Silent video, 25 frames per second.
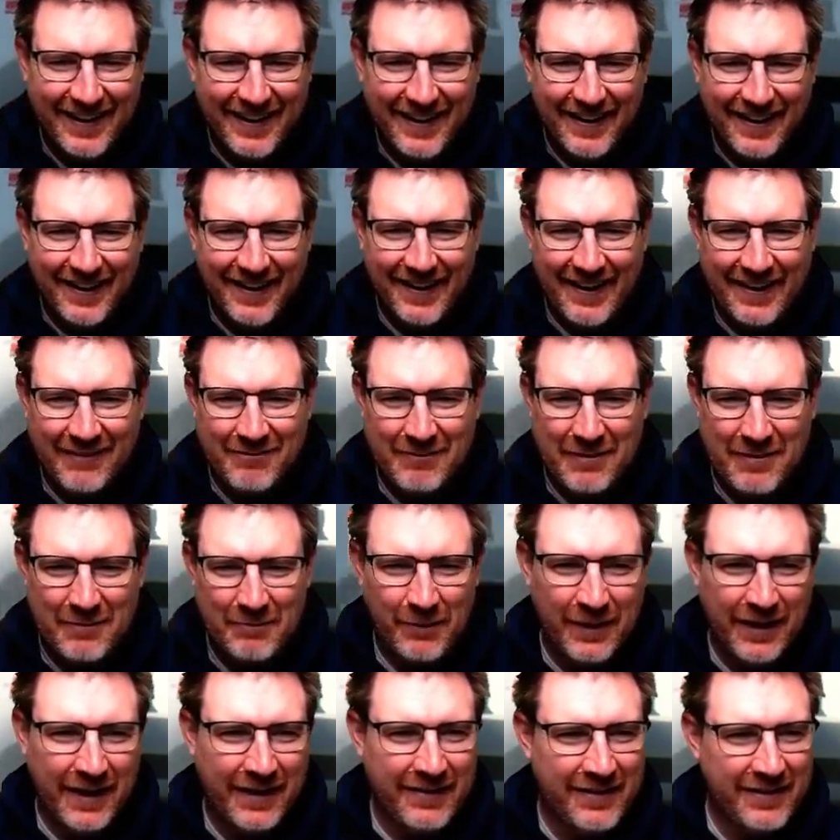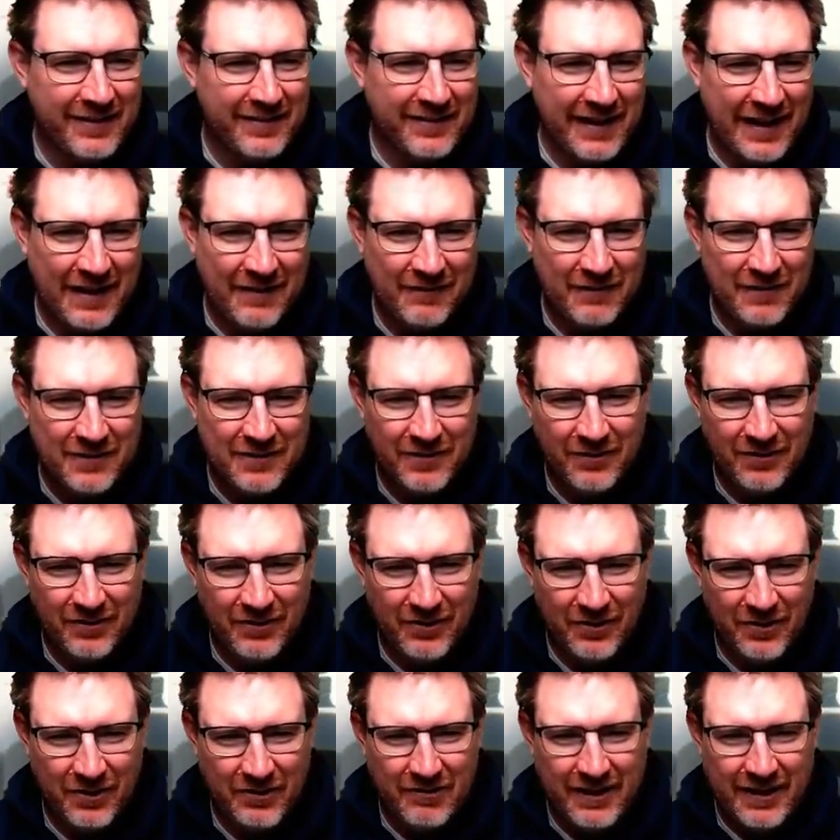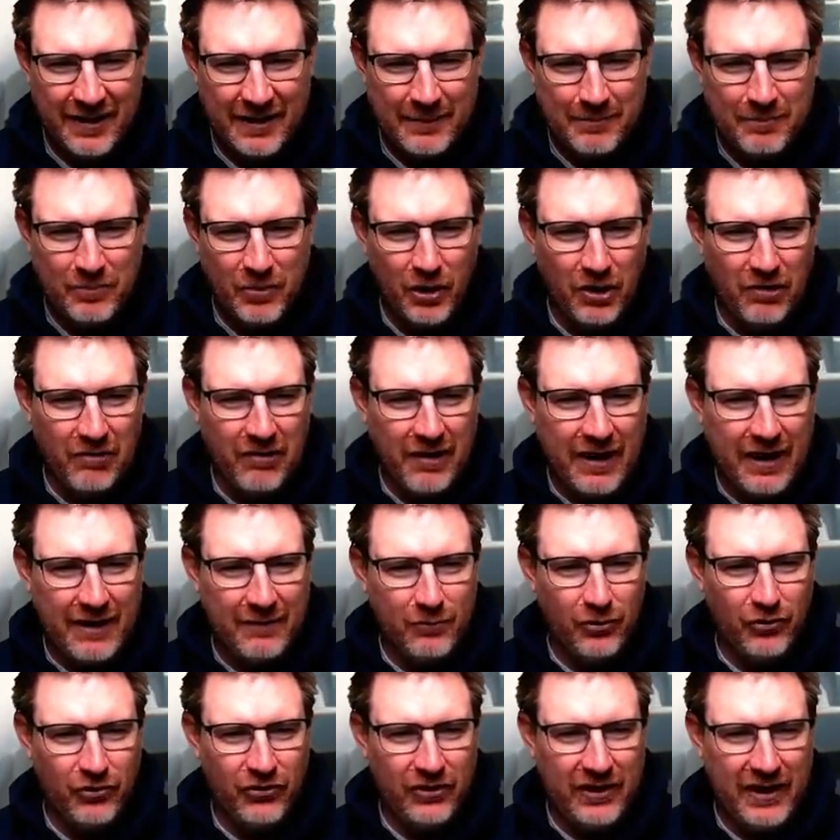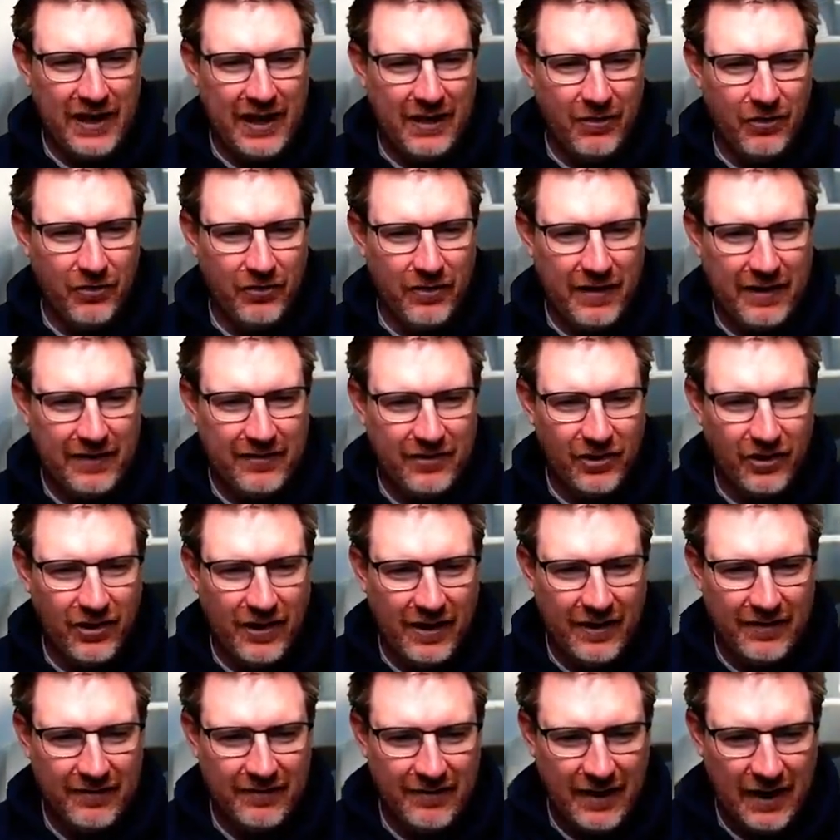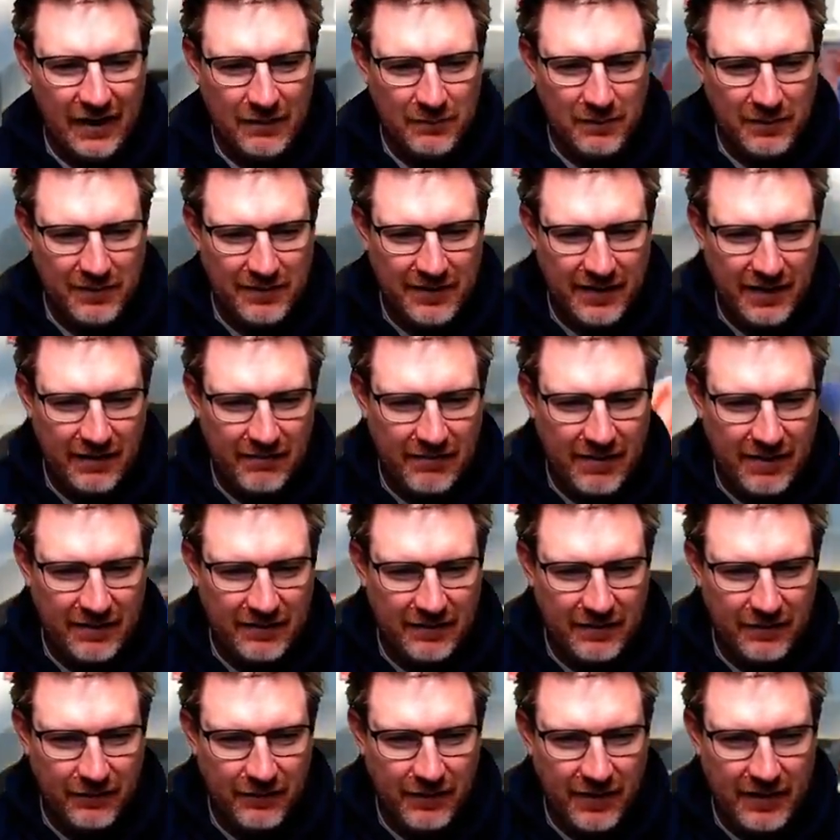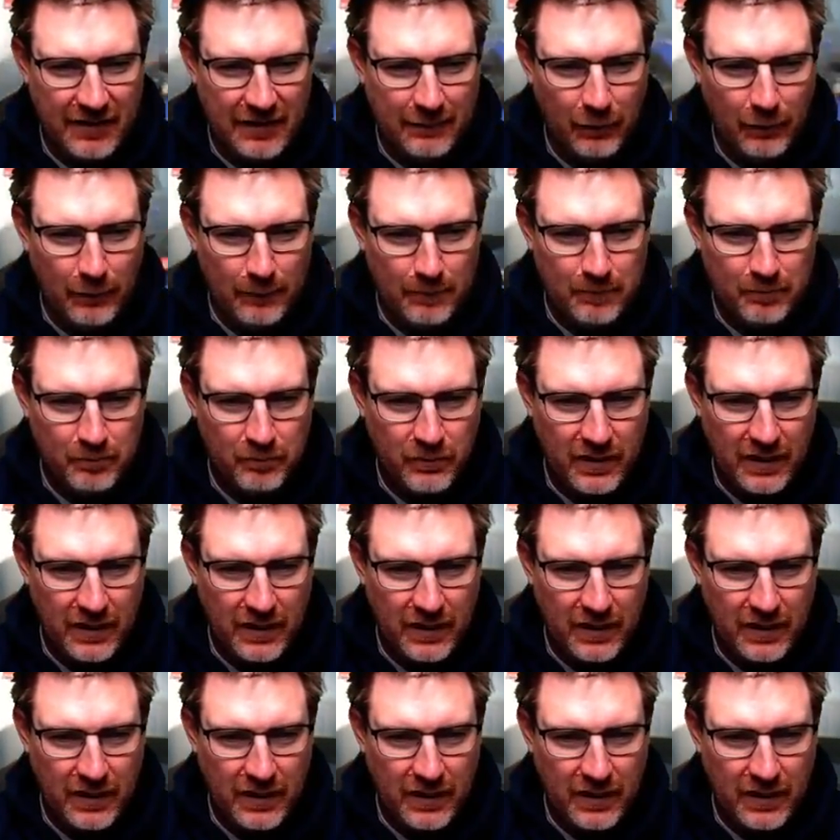I've been playing this game for too long already. Alright, we'll see how long these tyres last, but DRS is available.